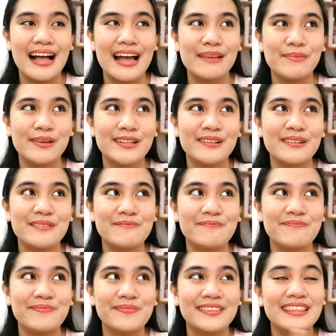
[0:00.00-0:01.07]
I mean,
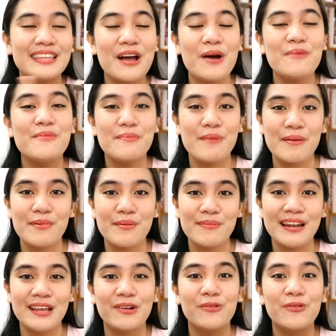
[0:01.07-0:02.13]
hindi ako
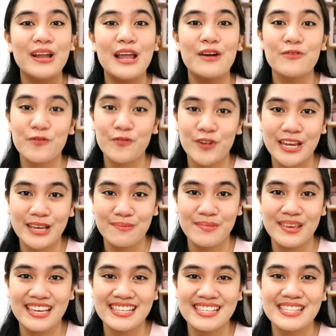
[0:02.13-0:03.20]
mapapabili kung walang
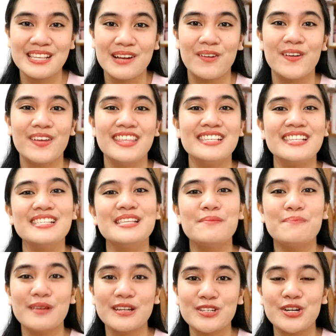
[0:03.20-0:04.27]
freebie. So, this is
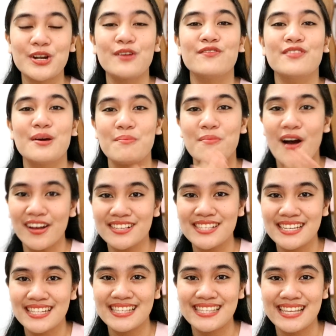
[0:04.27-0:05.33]
the picture of the box
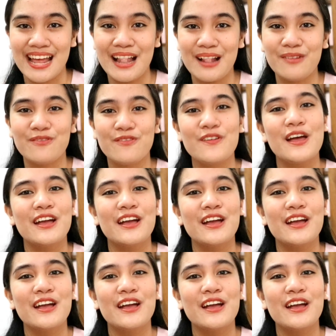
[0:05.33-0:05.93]
itself.